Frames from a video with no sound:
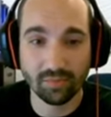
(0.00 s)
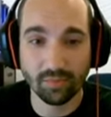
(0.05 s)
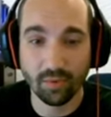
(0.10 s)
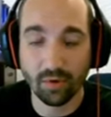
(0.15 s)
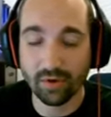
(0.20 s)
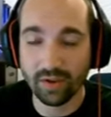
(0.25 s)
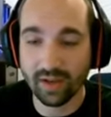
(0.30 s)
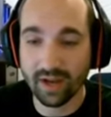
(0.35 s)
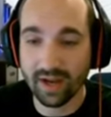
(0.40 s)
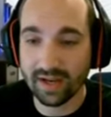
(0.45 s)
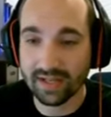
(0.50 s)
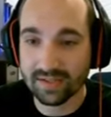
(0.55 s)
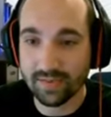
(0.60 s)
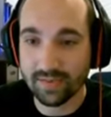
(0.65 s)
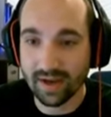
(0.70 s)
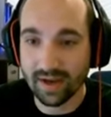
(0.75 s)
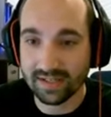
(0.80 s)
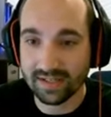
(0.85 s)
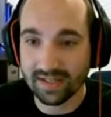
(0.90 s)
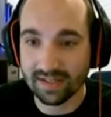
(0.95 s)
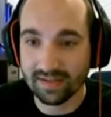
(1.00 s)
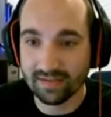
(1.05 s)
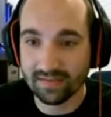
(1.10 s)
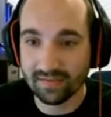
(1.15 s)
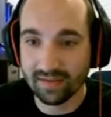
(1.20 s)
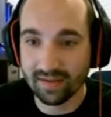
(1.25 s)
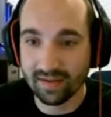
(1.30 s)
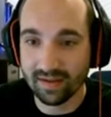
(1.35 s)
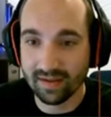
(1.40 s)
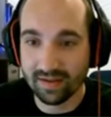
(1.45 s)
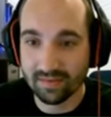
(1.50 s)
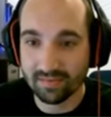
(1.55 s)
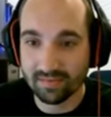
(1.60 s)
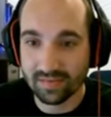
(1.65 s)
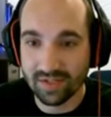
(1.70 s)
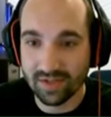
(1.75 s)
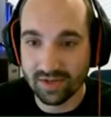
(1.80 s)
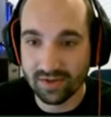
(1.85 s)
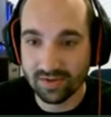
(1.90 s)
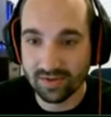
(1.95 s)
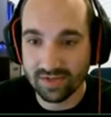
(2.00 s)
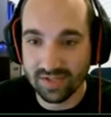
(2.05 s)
more than I expected him to.